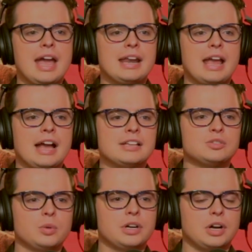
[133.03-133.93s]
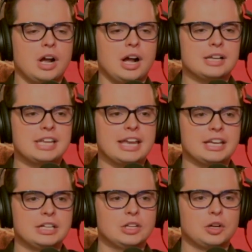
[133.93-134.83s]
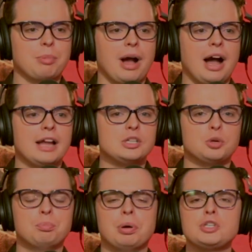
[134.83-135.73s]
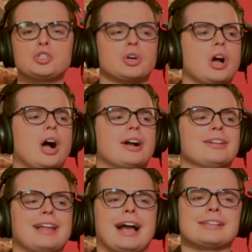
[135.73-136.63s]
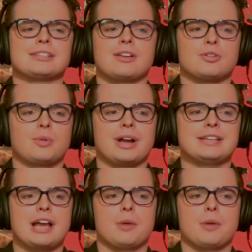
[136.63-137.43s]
And as we're uh, taking a look behind you, put your uh, glasses on right